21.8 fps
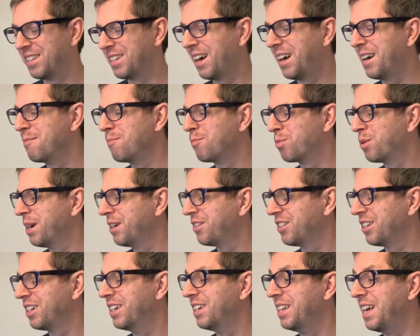Time
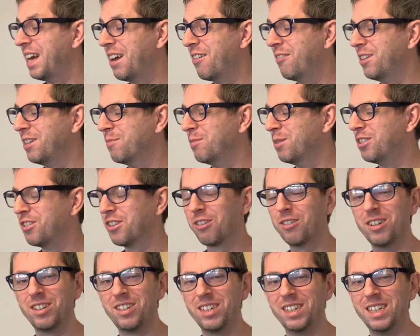pressure and area
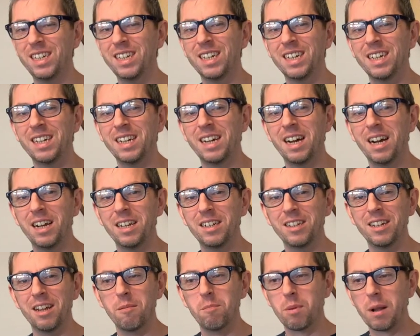majority.
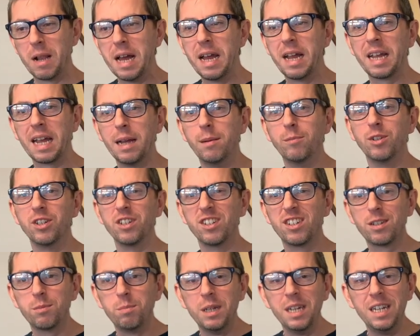You know, playing games at
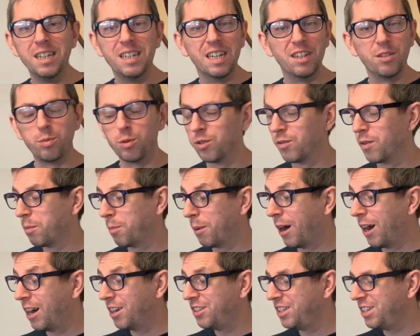speed, that's more of a
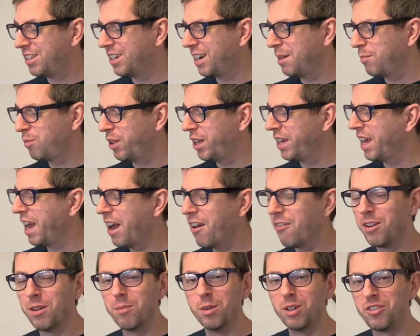party type thing.
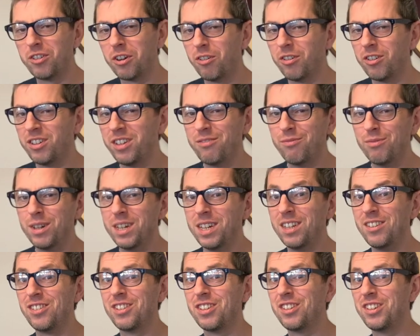Area majority
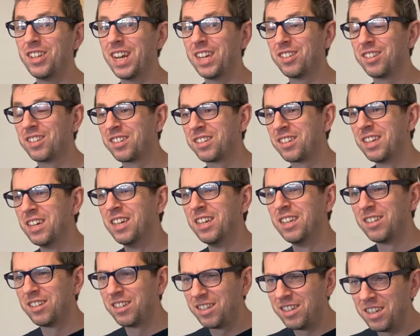really suggests
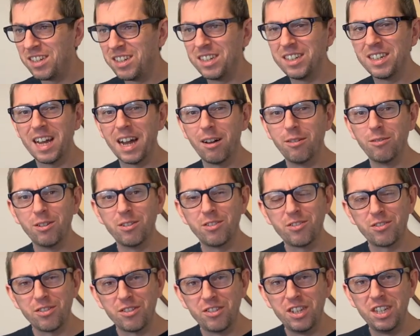sitting down and
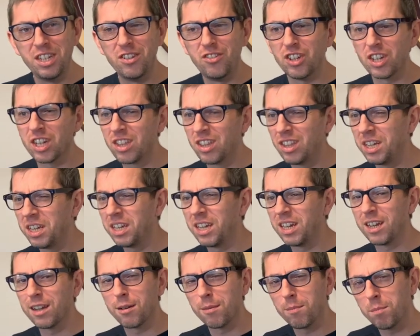strategic
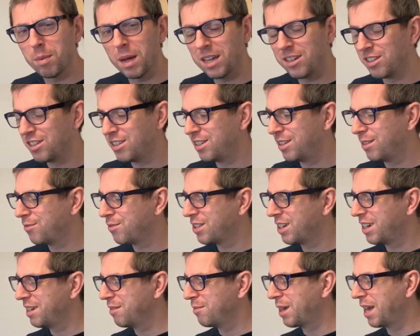thinking, competitive
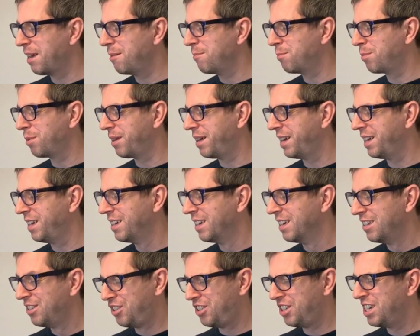type gameplay,
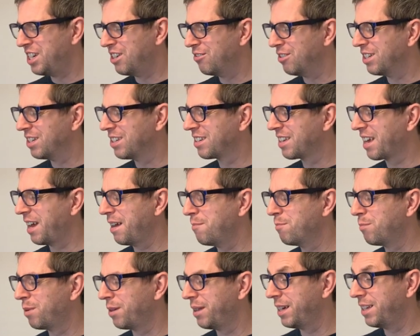serious
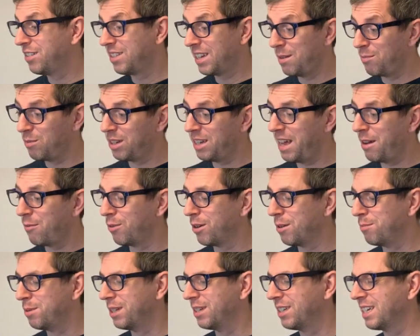gameplay. Same with
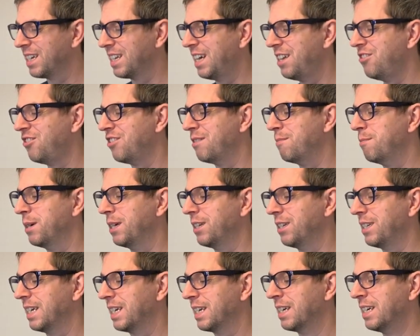network building and engine building.